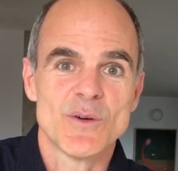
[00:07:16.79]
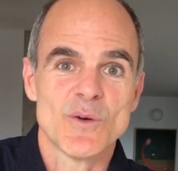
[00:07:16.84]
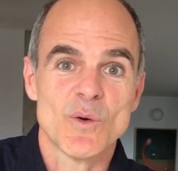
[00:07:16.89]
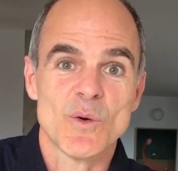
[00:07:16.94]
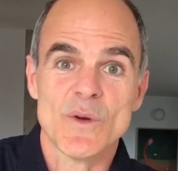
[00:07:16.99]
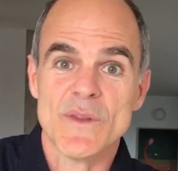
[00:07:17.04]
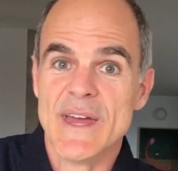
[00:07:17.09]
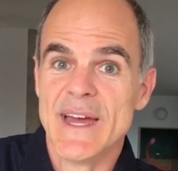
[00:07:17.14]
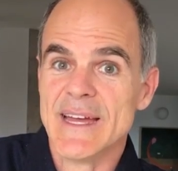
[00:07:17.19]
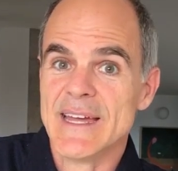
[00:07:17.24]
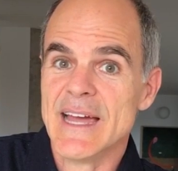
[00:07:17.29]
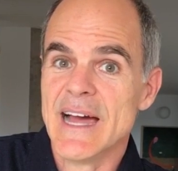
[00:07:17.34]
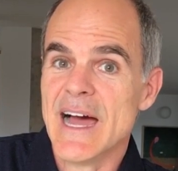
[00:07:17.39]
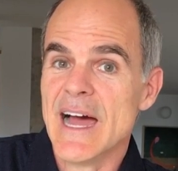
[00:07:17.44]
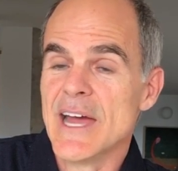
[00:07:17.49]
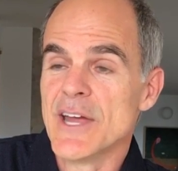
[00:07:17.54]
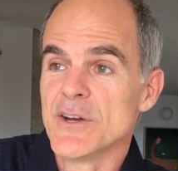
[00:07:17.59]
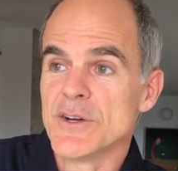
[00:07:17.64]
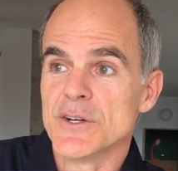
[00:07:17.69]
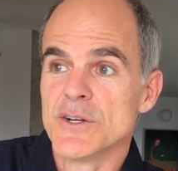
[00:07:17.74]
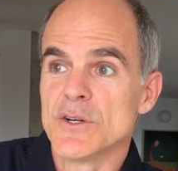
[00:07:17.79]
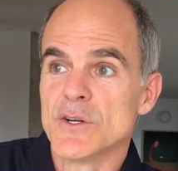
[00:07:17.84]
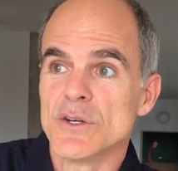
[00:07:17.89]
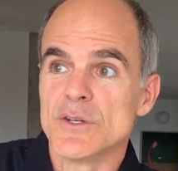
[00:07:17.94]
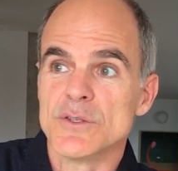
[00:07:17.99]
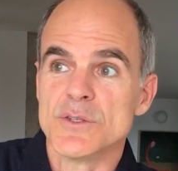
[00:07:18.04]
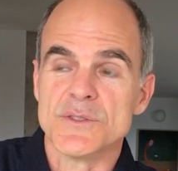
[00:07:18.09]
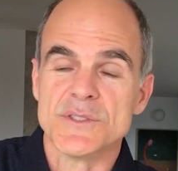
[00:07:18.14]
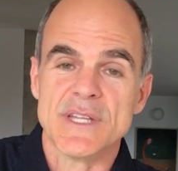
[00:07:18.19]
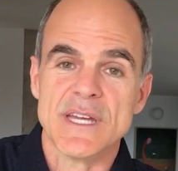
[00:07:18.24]
or that guy or
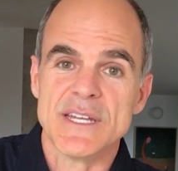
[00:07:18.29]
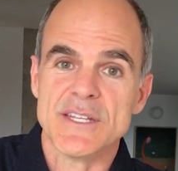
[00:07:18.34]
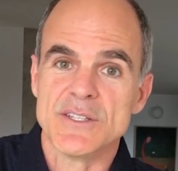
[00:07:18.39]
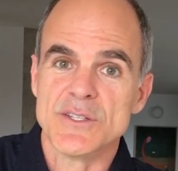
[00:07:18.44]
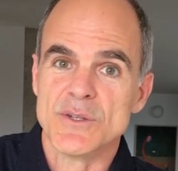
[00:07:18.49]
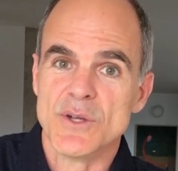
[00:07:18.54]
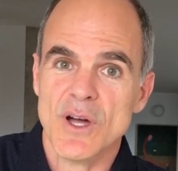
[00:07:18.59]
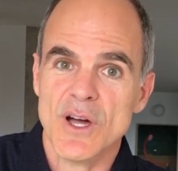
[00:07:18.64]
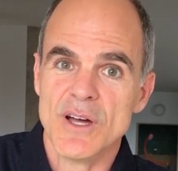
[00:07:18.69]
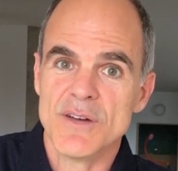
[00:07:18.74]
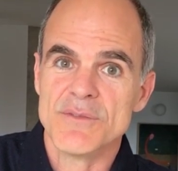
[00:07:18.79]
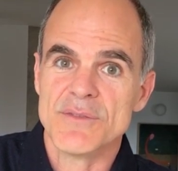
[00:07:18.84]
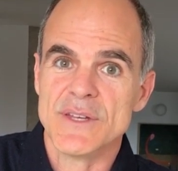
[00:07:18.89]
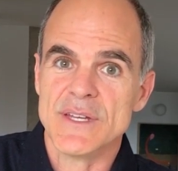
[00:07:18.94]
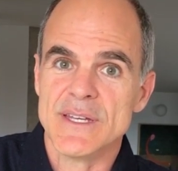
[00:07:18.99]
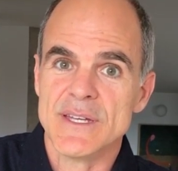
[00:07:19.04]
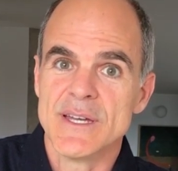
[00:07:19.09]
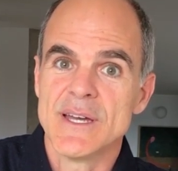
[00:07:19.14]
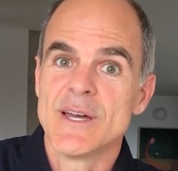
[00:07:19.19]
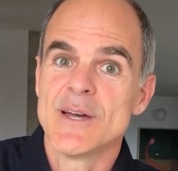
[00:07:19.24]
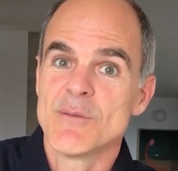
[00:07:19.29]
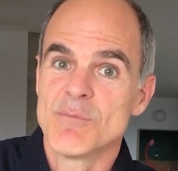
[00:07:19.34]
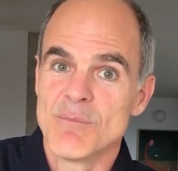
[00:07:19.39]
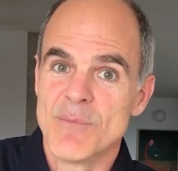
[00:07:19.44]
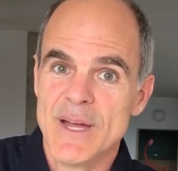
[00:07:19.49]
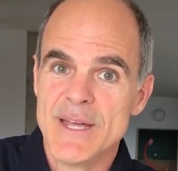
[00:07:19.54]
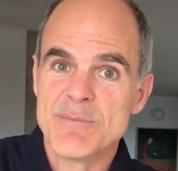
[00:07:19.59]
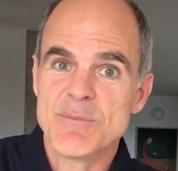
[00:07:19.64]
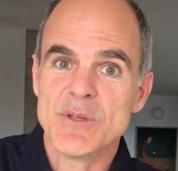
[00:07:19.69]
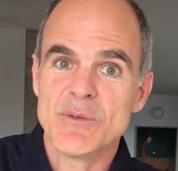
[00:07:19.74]
girl who's getting you coffee
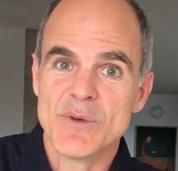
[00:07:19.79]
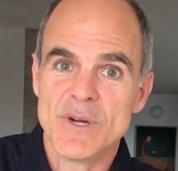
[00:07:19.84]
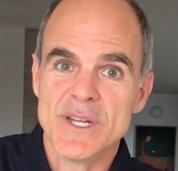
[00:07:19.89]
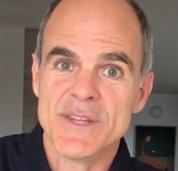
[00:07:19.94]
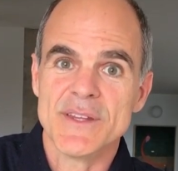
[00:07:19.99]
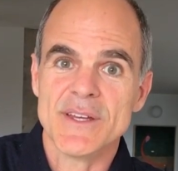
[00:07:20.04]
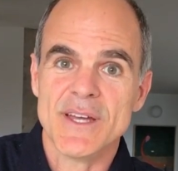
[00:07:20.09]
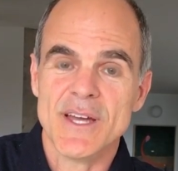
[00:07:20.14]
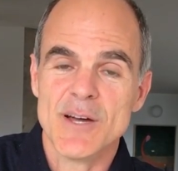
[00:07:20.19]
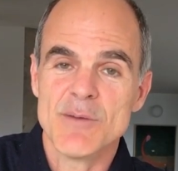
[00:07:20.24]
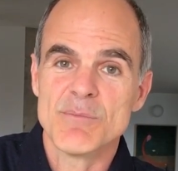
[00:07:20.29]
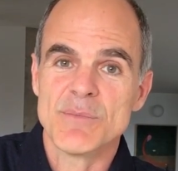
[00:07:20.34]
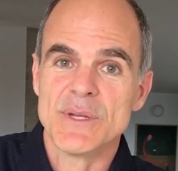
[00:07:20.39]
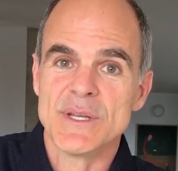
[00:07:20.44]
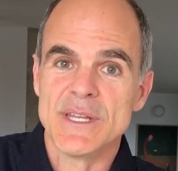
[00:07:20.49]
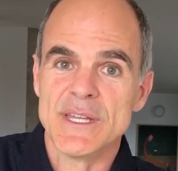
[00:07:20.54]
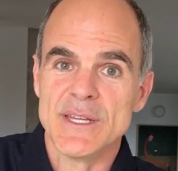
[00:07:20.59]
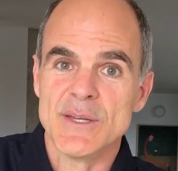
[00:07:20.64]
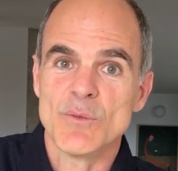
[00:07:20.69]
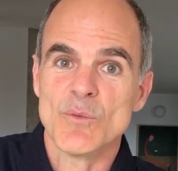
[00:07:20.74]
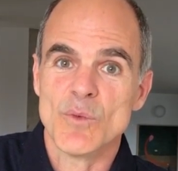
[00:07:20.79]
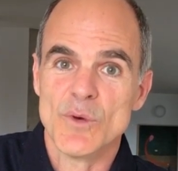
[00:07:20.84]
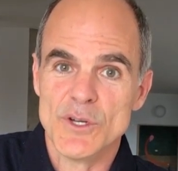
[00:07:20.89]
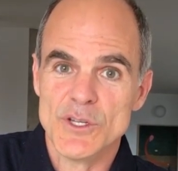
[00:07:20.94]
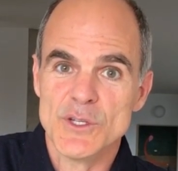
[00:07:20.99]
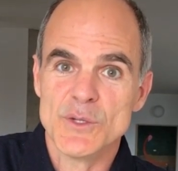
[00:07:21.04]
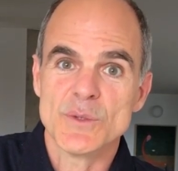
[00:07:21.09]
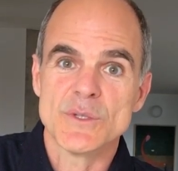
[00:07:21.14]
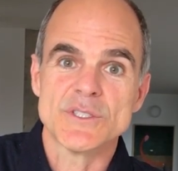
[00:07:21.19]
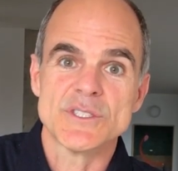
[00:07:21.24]
might be running the company where
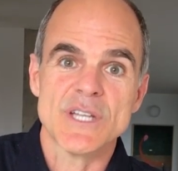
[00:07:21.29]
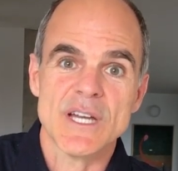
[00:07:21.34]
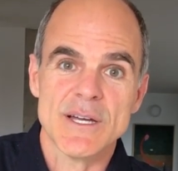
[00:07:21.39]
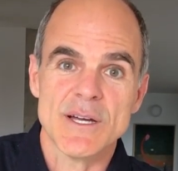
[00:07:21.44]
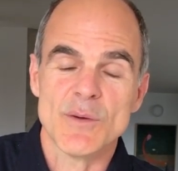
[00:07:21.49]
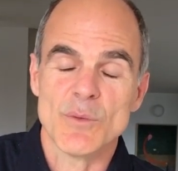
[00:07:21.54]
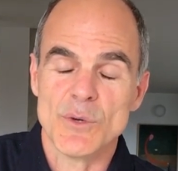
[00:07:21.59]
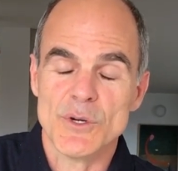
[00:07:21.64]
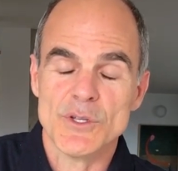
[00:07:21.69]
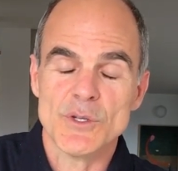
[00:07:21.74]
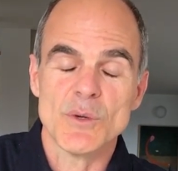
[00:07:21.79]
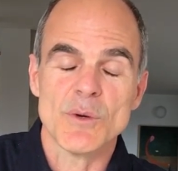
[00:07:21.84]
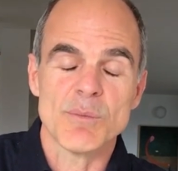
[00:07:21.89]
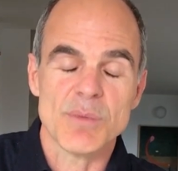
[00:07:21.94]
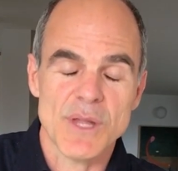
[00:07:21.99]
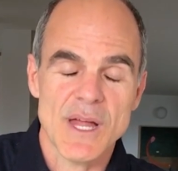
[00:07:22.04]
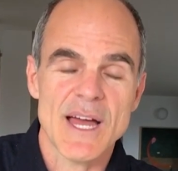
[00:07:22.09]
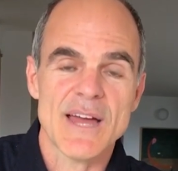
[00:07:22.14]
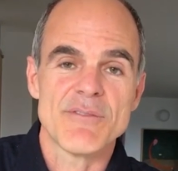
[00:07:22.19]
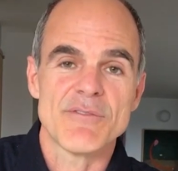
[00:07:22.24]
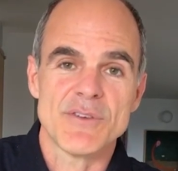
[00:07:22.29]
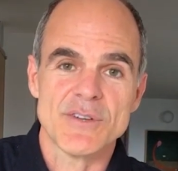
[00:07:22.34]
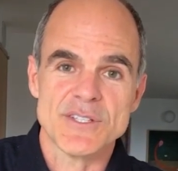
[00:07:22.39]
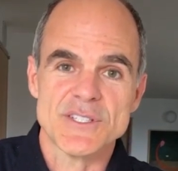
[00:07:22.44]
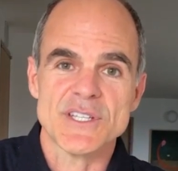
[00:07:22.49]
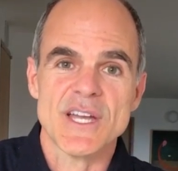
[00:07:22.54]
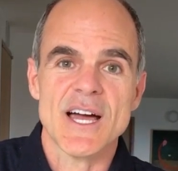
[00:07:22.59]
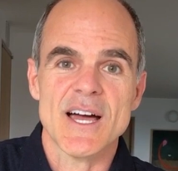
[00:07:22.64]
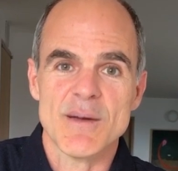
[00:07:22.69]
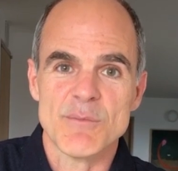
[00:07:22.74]
you apply for a
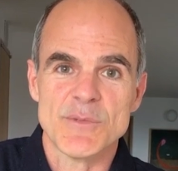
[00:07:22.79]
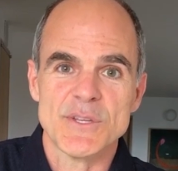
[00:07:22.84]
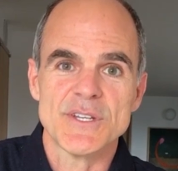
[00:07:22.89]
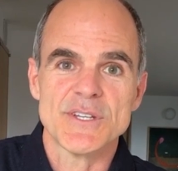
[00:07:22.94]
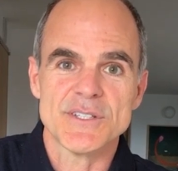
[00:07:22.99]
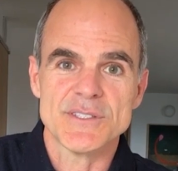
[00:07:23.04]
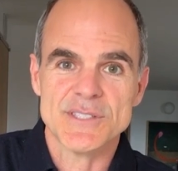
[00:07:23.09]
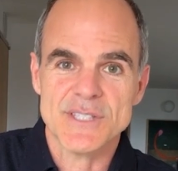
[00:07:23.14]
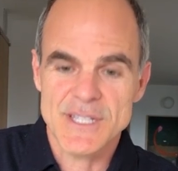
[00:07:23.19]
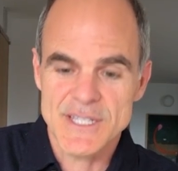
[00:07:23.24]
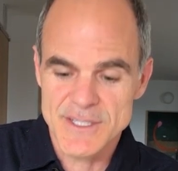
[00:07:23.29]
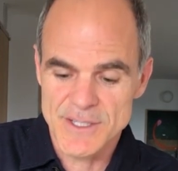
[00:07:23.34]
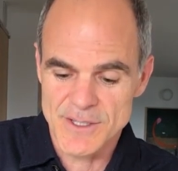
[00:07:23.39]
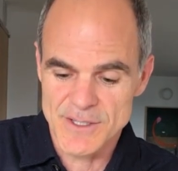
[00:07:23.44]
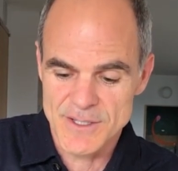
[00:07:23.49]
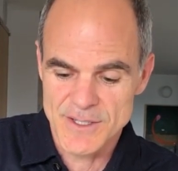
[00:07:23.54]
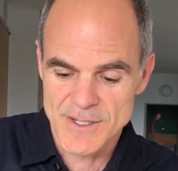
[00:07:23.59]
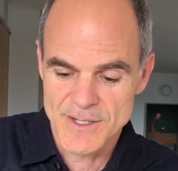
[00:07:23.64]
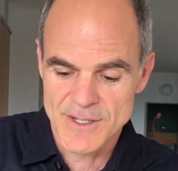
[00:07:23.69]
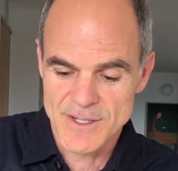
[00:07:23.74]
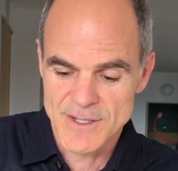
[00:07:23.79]
job years later.